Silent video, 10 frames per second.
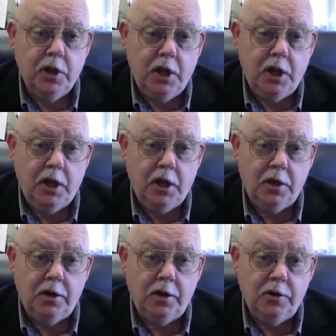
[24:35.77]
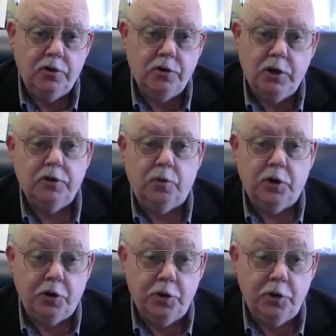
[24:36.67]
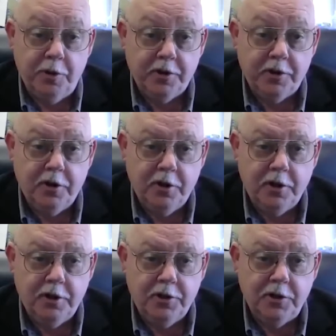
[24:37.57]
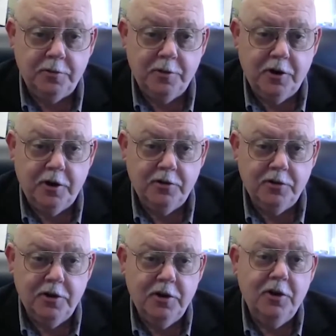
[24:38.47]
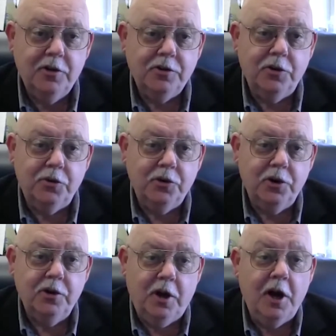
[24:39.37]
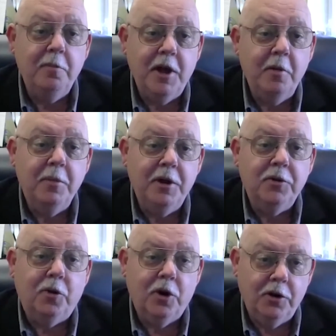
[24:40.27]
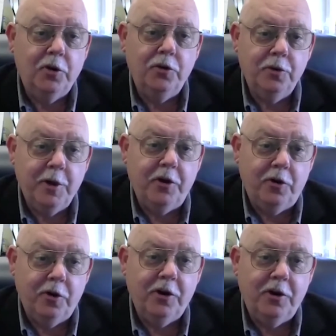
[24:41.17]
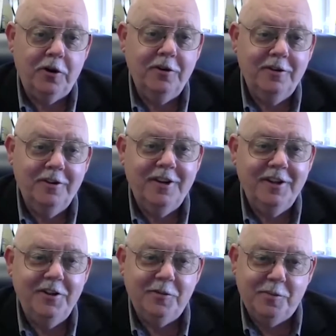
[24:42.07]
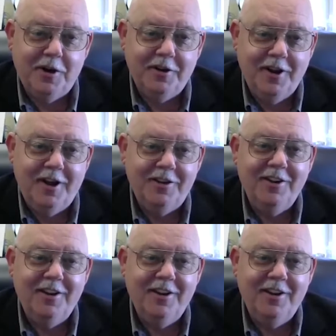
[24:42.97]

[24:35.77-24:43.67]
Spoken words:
And she doesn't want to go in the military to get the experience. So I'm that mentor I told you about earlier in this podcast